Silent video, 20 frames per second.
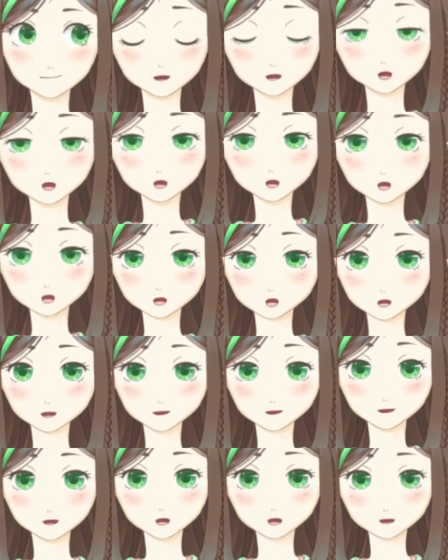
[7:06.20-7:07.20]
By the
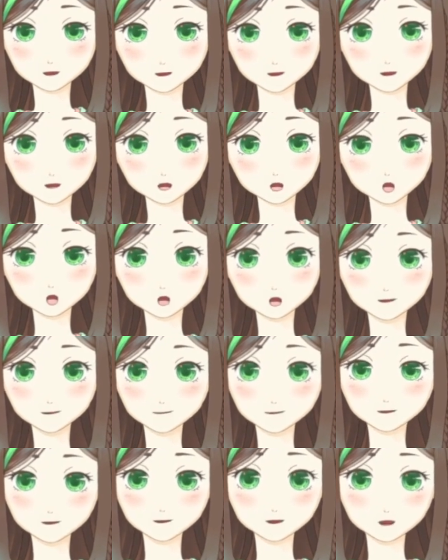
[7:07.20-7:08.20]
way, this is one
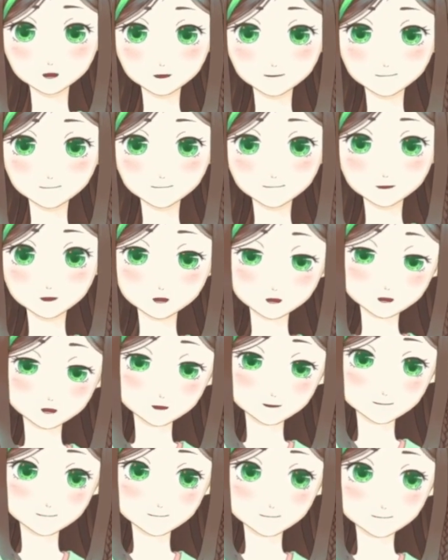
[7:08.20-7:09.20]
of the first
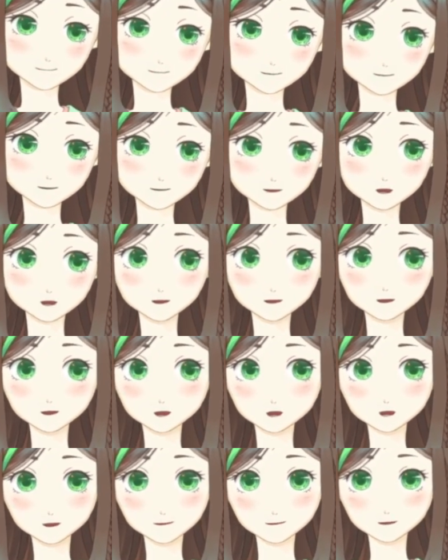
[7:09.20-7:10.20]
characters you will meet in the game.
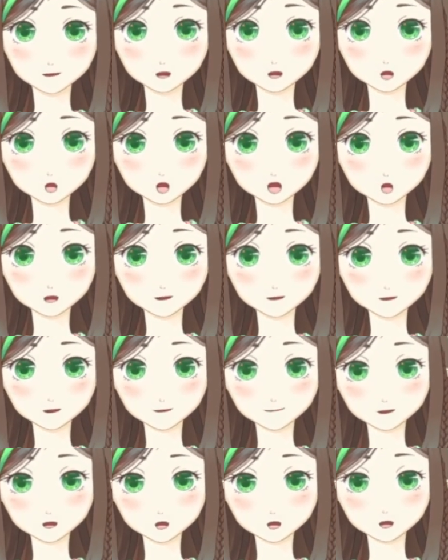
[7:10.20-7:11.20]
She has a small
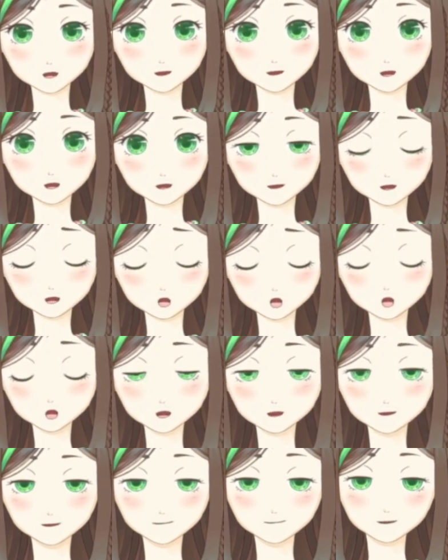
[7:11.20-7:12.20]
shop and is
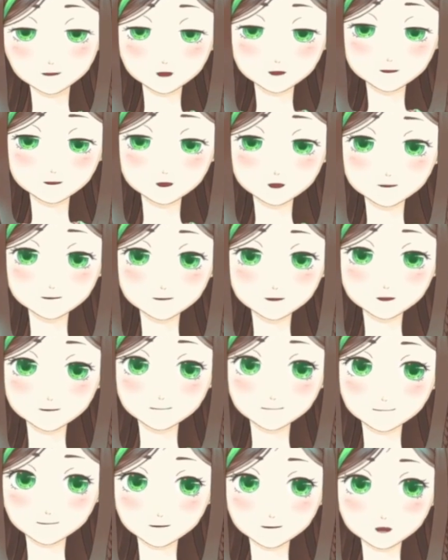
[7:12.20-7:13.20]
very well connected with
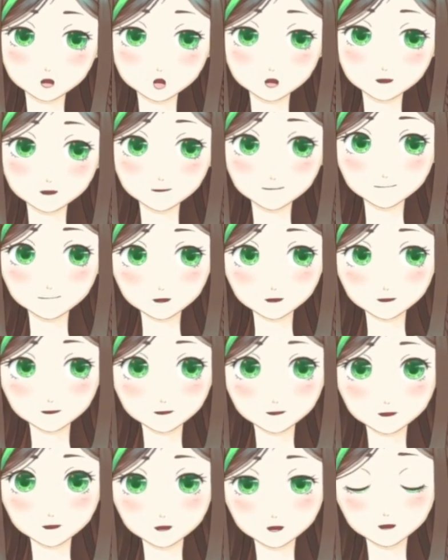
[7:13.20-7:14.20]
the other villagers and well